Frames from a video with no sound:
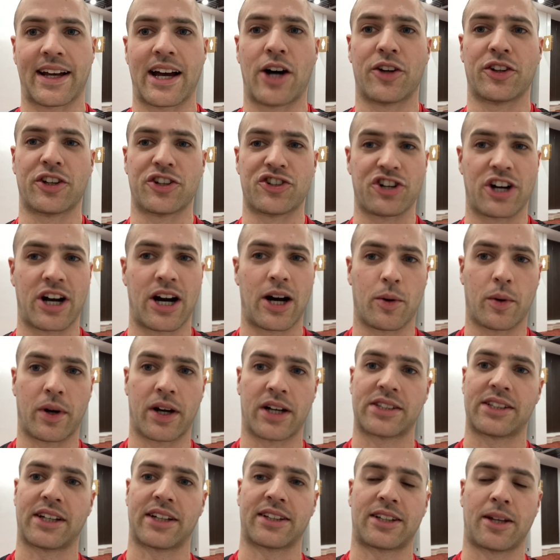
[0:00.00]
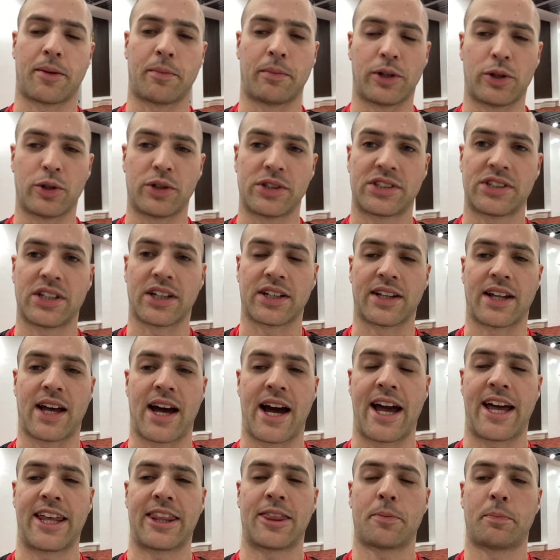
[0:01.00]
how the draw works, like, Tim Lewis took
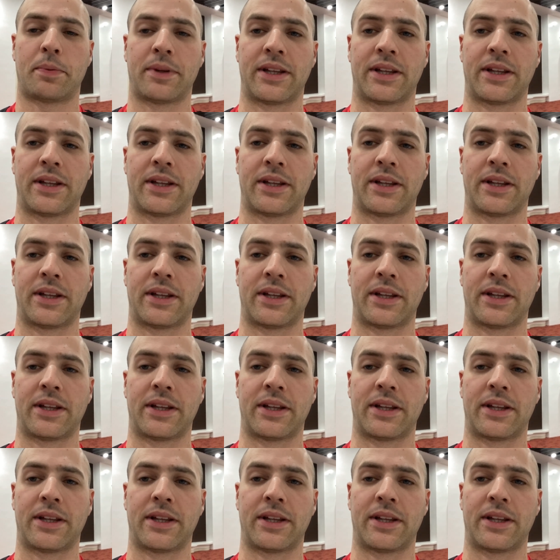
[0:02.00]
9th,